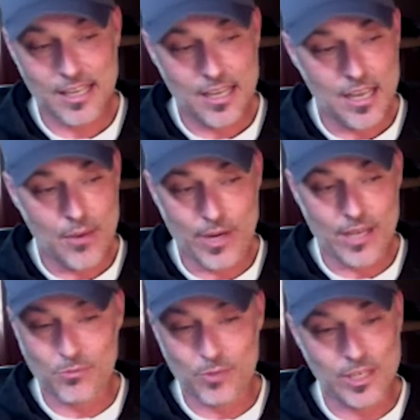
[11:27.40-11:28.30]

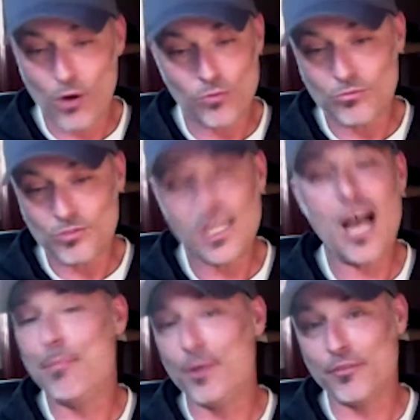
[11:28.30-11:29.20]
we don't
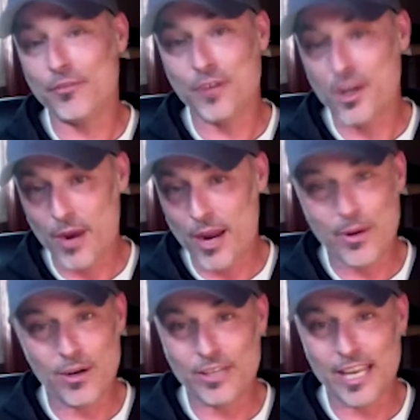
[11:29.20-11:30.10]
stop on the freeway. We
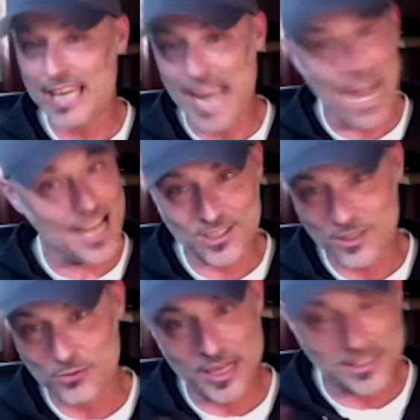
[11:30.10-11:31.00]
don't get gas on
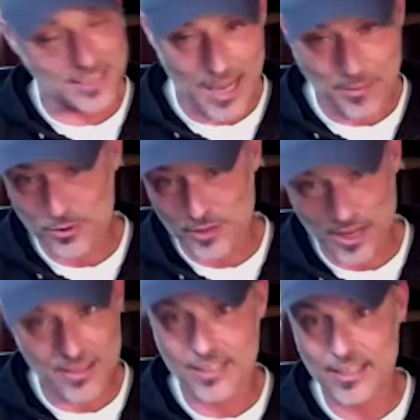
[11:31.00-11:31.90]
the rest stops or
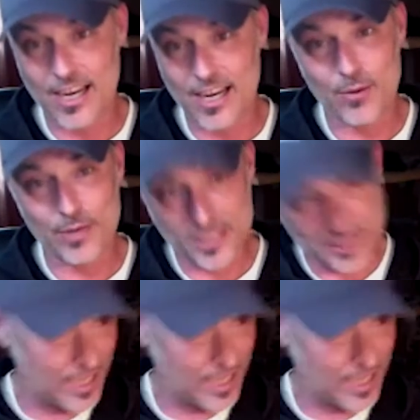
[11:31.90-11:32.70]
anything there. We just kind of